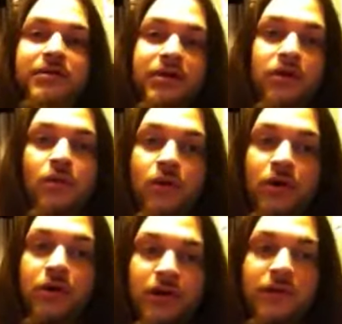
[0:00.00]
that you
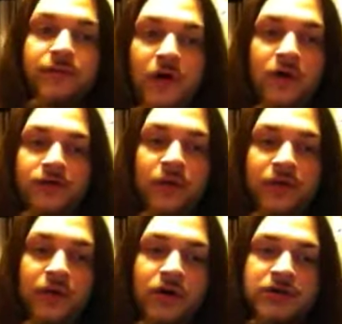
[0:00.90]
were involved
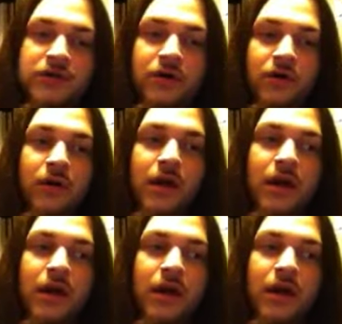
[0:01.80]
with also,